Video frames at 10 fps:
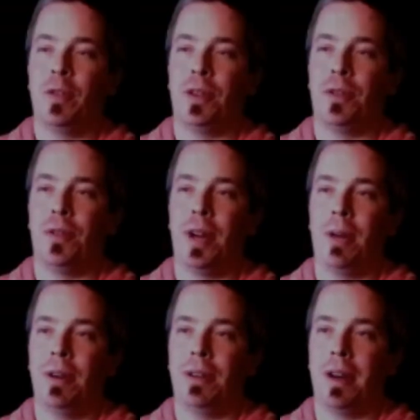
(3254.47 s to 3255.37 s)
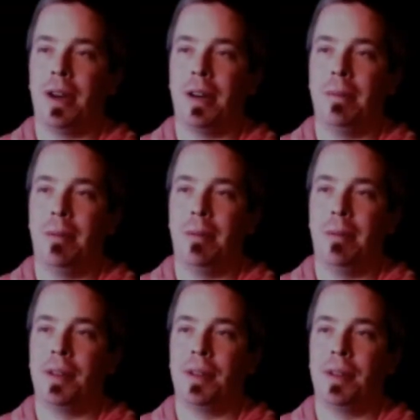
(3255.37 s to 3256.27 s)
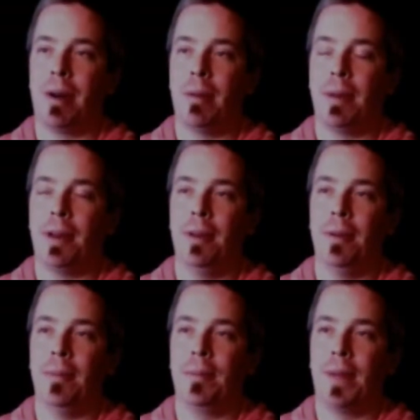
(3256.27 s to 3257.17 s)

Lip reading: So it's funny, we were talking about Ballistic Barbecue,